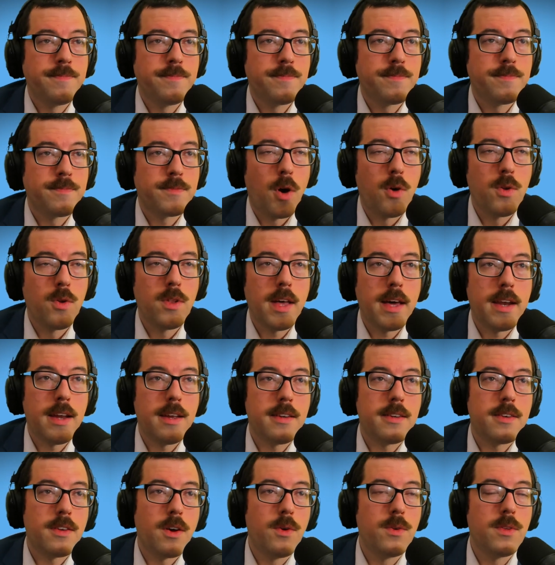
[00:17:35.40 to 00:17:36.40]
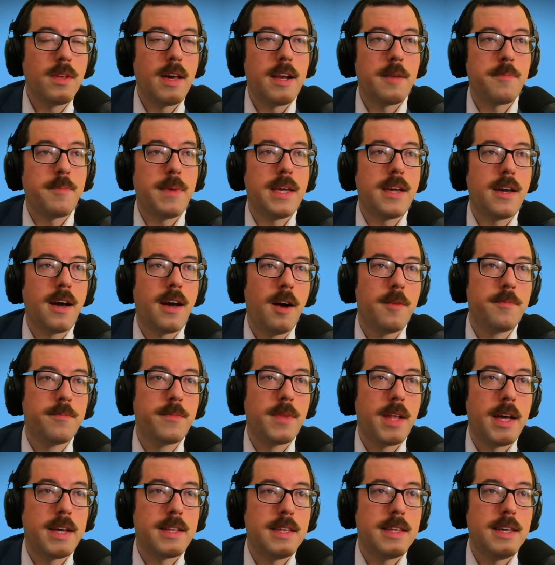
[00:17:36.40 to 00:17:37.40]
Don't let it become
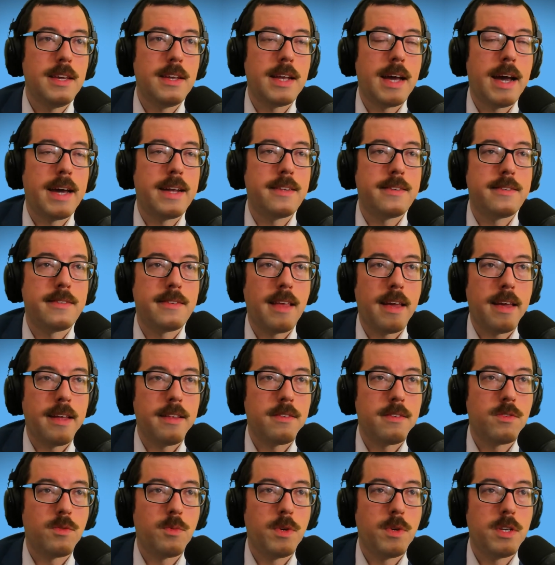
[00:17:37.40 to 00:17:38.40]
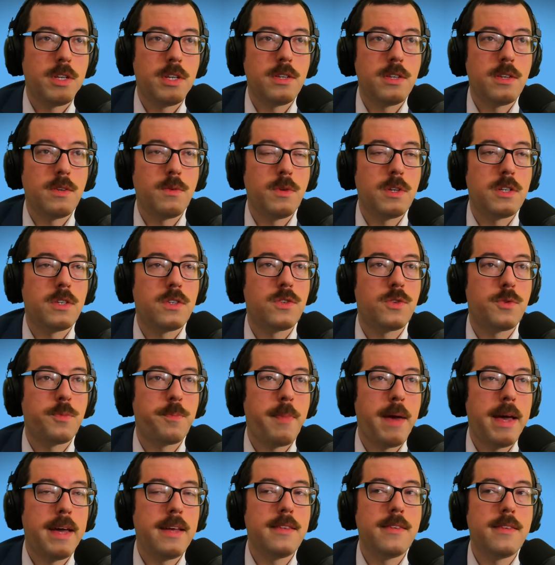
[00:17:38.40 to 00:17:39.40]
like the United States, which
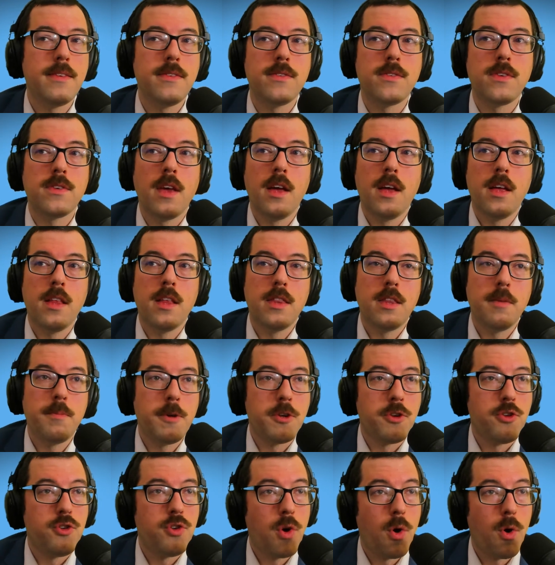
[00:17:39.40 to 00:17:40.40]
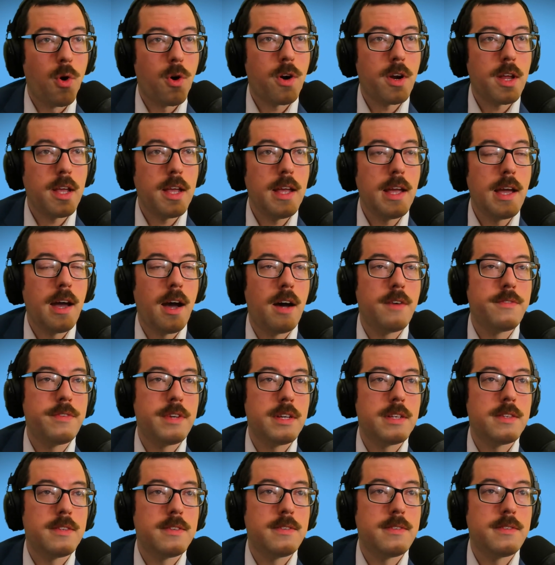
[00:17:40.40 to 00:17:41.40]
spends the majority of
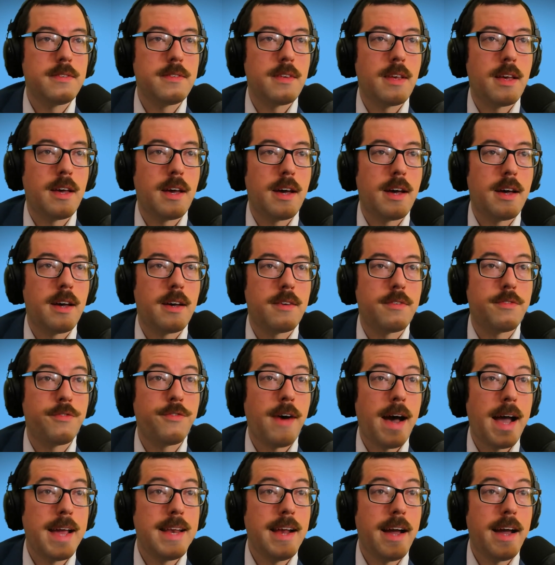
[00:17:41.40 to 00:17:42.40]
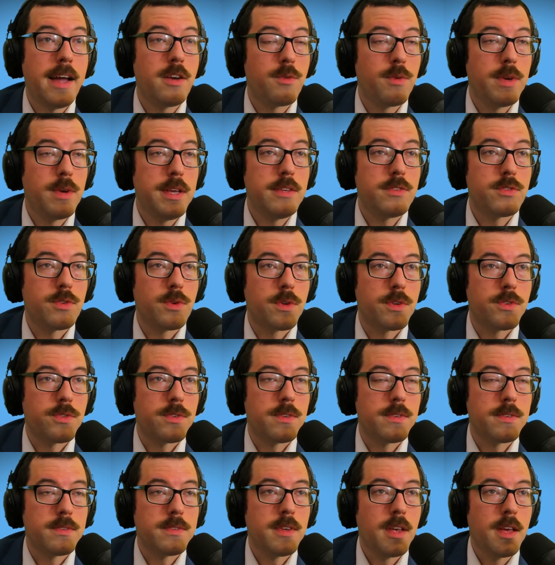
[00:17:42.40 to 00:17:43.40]
its finite
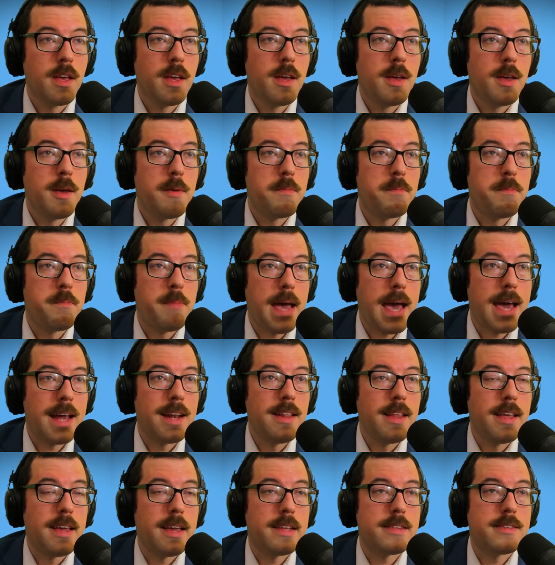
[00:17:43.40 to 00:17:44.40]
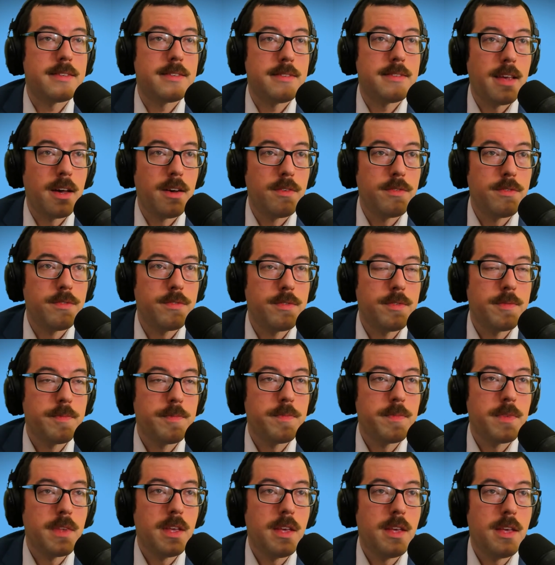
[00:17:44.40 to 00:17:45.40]
resources battling itself
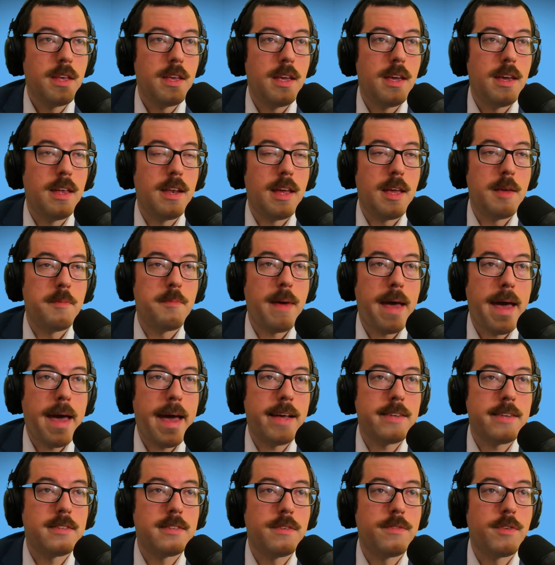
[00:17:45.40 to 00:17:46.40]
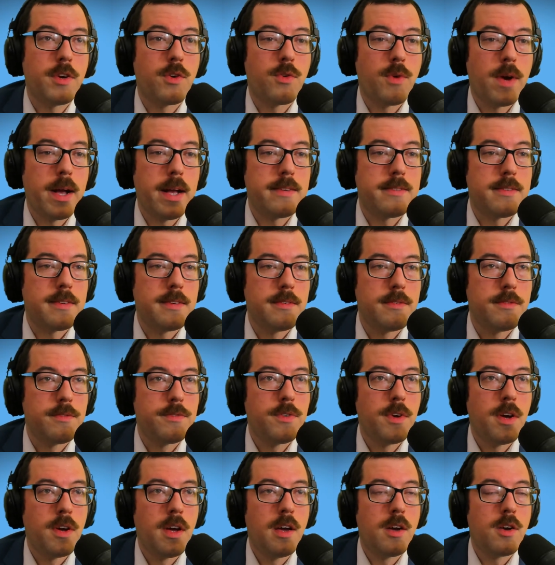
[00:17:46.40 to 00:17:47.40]
in a passive aggressive
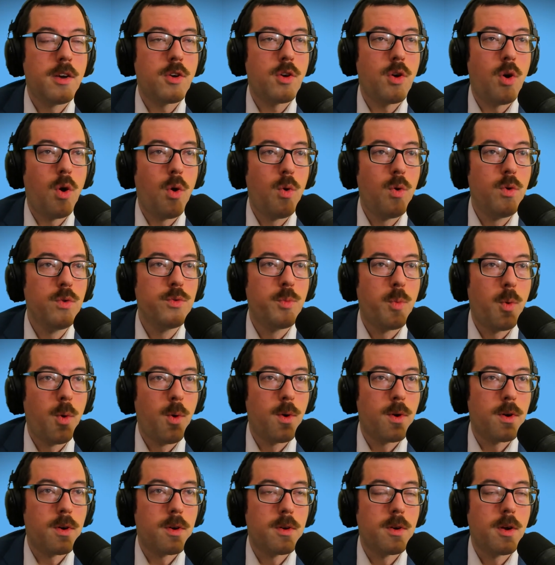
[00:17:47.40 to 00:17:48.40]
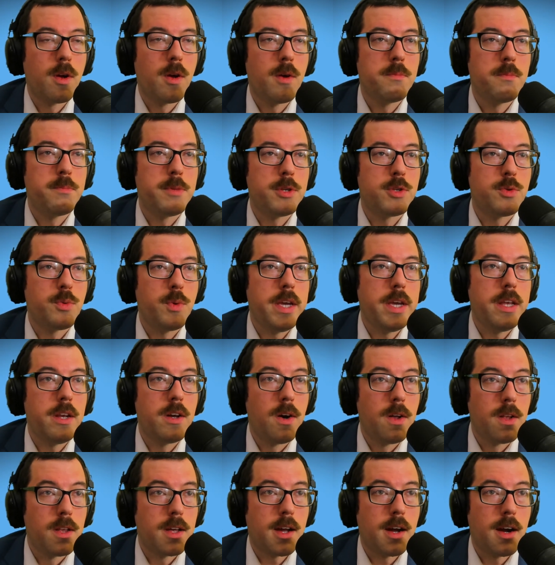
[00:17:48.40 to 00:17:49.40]
Cold War between
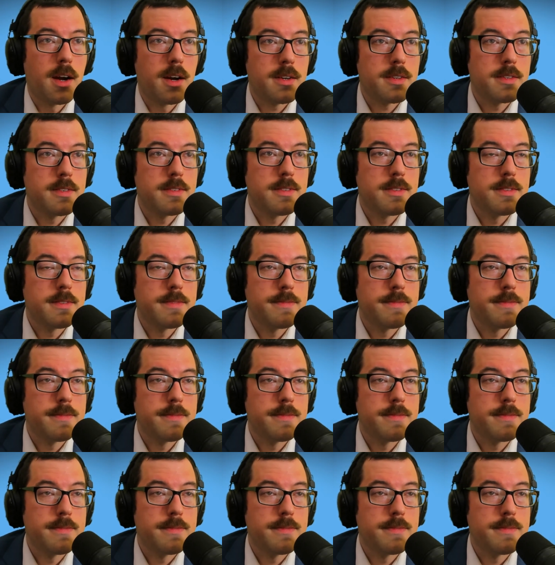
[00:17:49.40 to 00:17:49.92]
oligarchs.